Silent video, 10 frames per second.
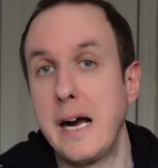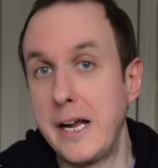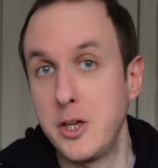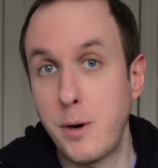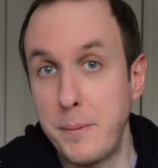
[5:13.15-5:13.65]

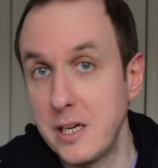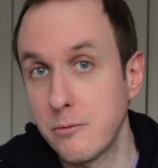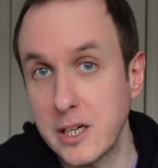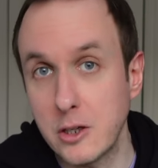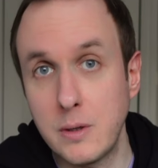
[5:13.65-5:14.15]
And you pop it in the
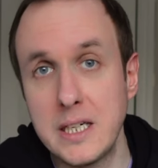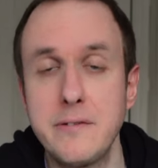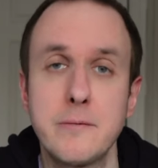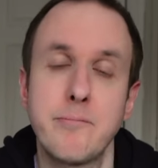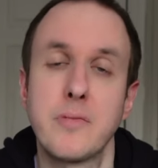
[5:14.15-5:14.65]

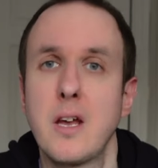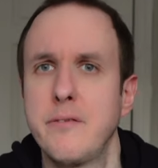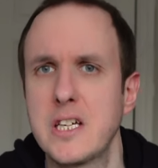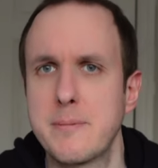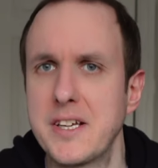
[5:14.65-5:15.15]
microwave, I
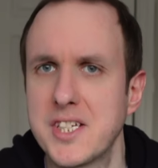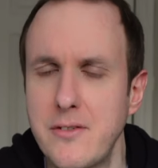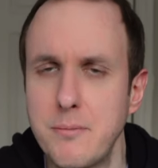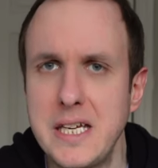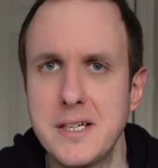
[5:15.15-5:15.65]
think it's about
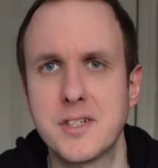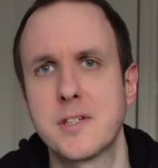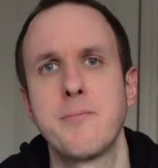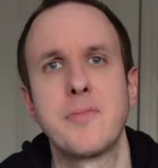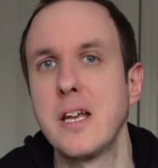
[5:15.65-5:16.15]
7 minutes,